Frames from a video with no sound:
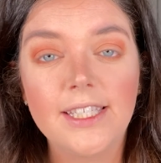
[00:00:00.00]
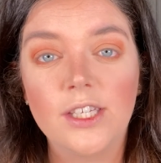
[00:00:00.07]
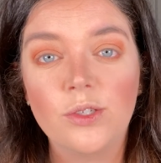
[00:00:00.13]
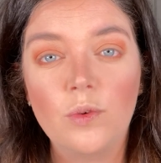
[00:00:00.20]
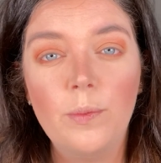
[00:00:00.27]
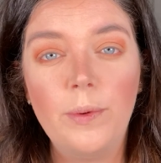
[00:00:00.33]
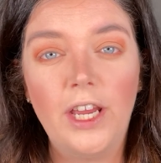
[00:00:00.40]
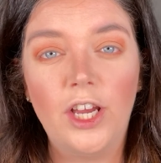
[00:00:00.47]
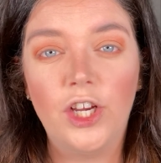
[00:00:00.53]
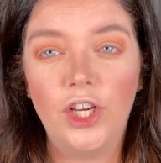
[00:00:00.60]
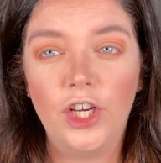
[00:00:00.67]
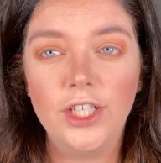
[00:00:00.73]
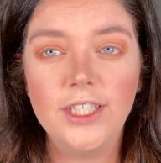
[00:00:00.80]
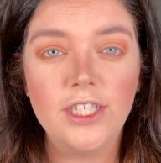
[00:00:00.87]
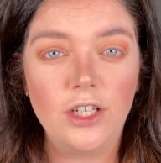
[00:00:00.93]
this would be a
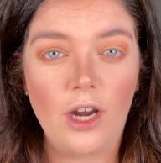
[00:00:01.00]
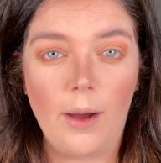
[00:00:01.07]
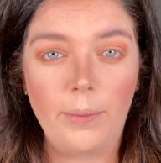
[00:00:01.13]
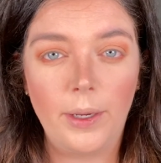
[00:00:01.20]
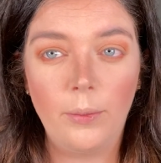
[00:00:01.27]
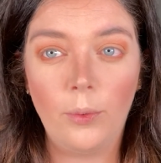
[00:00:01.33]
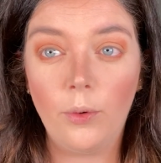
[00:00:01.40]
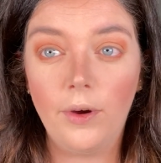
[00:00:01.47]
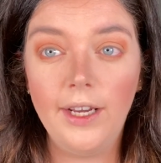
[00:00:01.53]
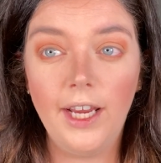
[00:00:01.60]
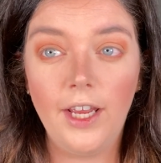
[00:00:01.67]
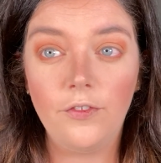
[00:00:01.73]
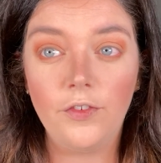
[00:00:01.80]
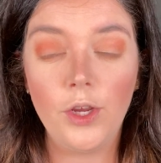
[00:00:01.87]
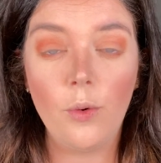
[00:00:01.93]
good stopping point
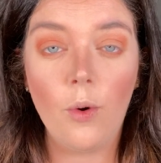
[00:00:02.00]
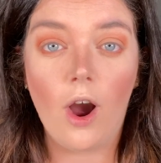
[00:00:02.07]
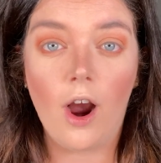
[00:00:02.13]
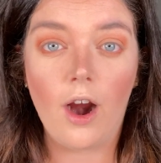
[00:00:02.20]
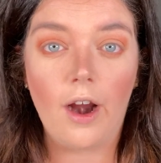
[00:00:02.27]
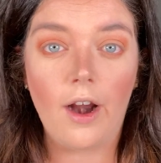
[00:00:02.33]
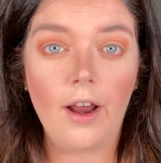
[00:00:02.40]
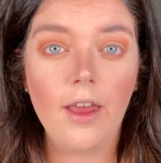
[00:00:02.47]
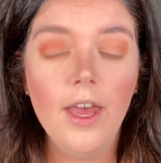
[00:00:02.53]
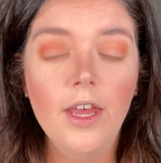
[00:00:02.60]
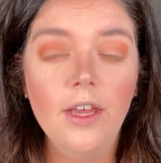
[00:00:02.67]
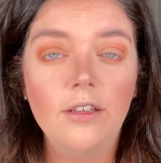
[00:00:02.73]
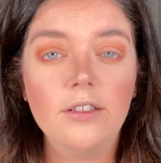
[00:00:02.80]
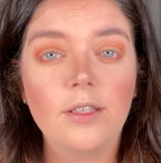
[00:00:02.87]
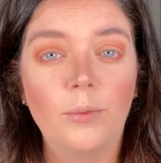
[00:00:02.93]
if you are
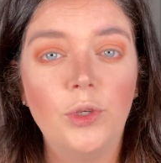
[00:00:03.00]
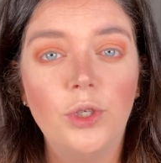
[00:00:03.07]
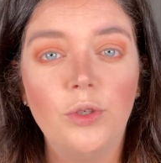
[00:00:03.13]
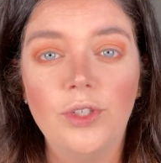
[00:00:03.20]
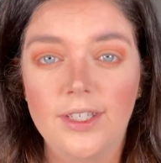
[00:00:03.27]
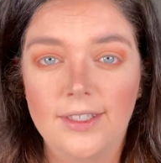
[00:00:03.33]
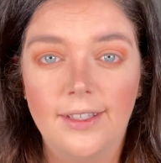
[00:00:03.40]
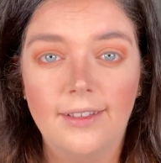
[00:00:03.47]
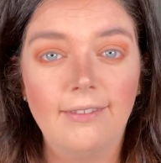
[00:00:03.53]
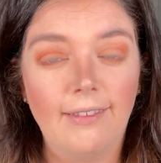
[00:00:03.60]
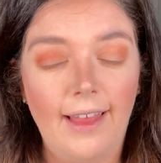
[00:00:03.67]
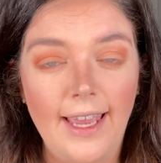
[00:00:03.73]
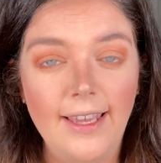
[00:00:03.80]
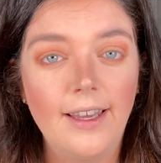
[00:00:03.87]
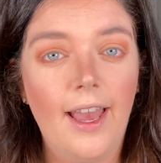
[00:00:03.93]
someone who doesn't
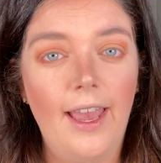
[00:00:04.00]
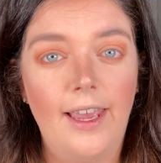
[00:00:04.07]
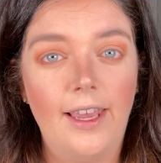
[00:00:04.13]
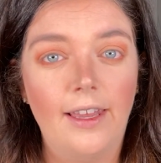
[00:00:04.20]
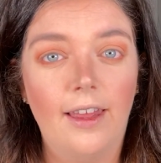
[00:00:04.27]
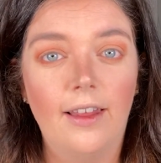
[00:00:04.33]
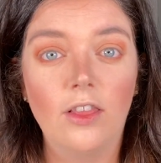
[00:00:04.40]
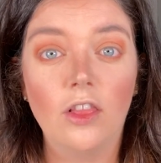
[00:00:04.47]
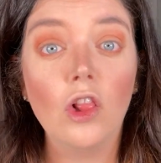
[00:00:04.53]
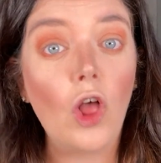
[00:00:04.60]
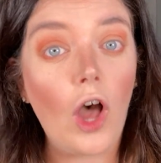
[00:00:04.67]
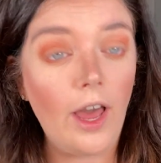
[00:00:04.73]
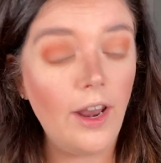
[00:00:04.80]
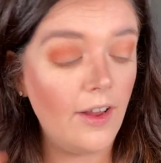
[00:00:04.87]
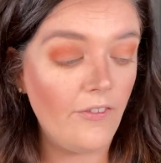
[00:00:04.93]
like a
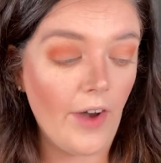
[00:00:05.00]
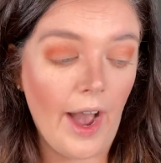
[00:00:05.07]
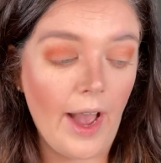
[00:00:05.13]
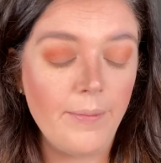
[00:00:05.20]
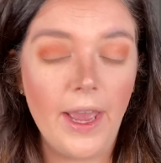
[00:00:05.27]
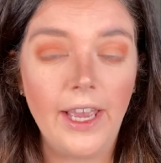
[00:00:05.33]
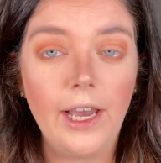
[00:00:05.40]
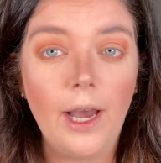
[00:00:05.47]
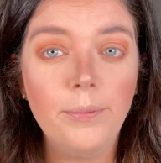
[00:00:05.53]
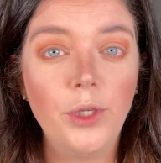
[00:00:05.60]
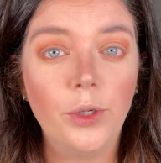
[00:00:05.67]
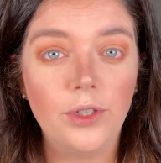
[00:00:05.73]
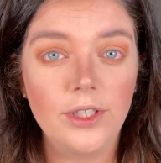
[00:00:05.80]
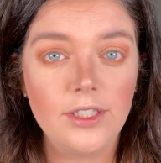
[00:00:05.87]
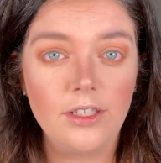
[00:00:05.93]
lot of eye makeup.
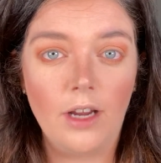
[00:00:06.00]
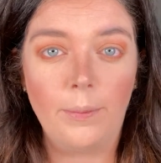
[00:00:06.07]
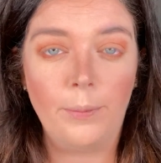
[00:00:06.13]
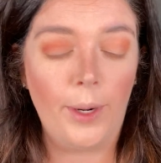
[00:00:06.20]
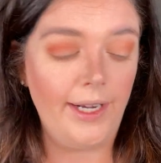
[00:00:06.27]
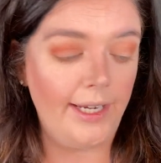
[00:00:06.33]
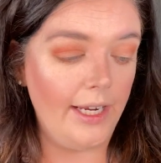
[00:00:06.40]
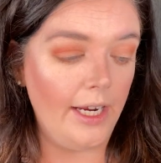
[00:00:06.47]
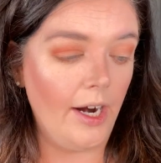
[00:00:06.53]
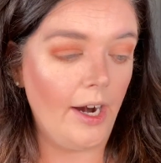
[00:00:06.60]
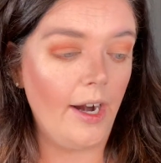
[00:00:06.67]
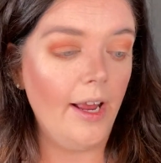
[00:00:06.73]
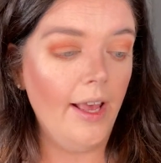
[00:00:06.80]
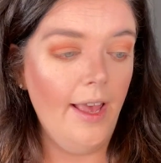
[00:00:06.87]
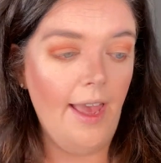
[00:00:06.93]
You could stop right
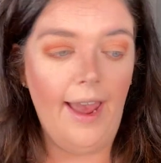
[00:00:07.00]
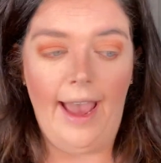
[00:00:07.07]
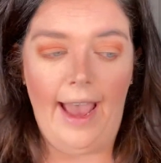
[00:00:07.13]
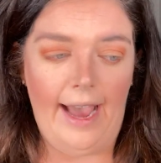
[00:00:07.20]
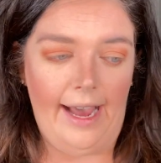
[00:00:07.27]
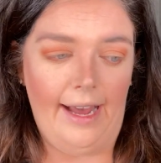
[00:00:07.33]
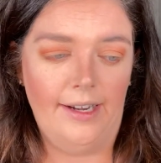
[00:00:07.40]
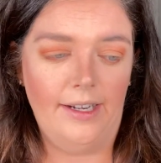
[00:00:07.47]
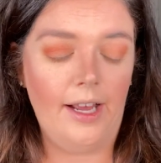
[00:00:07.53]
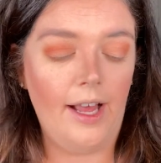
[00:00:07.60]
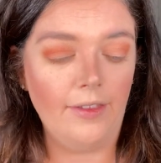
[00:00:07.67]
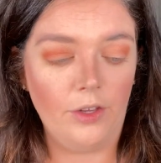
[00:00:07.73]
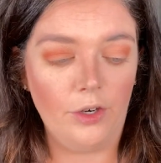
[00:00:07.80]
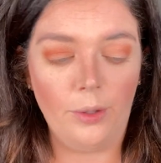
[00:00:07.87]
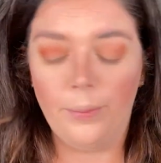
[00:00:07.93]
here, add a
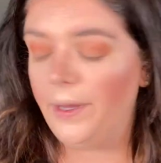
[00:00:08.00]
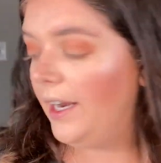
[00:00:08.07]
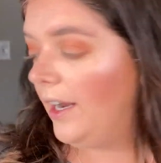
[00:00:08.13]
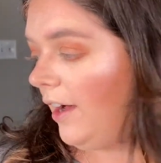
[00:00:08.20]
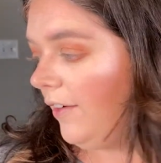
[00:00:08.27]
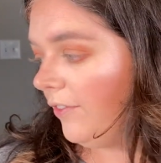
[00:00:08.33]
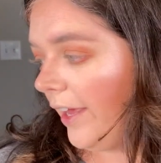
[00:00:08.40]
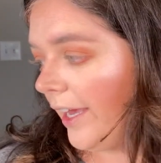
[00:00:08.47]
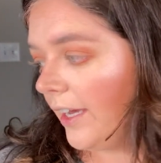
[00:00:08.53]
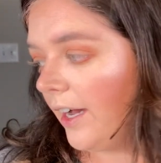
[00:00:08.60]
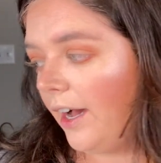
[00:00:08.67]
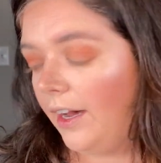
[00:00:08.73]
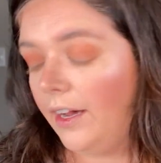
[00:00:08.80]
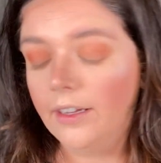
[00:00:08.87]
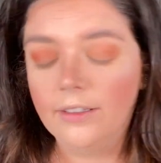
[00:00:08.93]
little bit of like
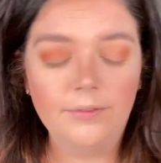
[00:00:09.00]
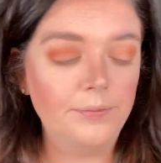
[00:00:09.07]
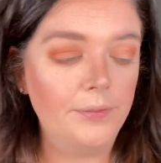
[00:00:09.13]
a